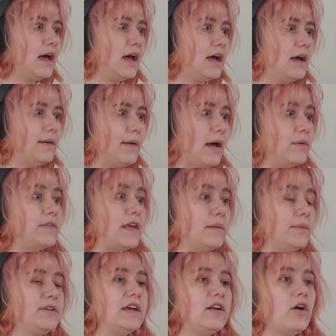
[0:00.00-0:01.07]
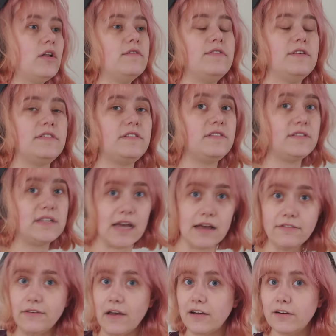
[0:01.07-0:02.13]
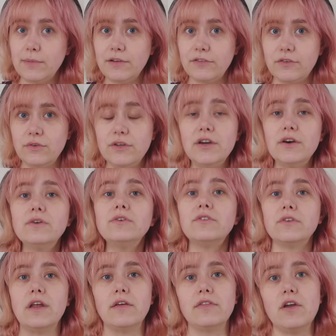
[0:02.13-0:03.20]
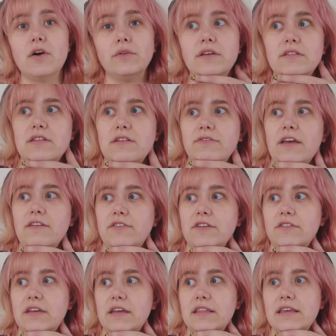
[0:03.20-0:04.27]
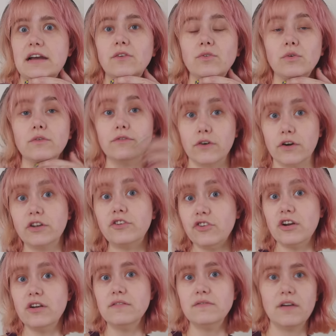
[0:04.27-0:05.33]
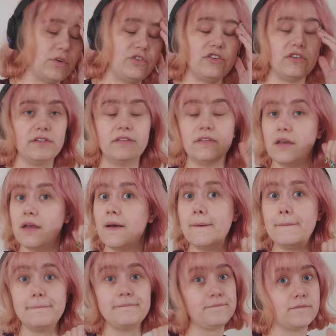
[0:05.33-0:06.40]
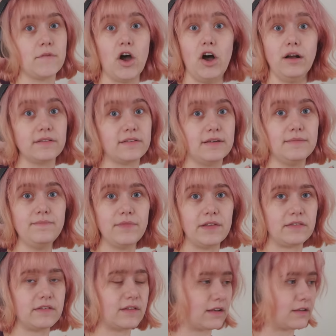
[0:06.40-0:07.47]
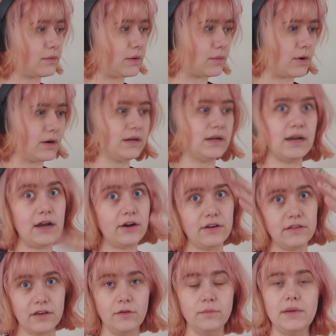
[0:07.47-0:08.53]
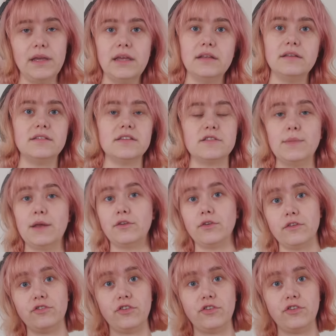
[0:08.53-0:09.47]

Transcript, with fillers: Um, I was able to get all of the stuff out of my studio, so now the only stuff left is like the actual furniture, which is awesome. That's exactly what I wanted. And Aries helped me dismantle the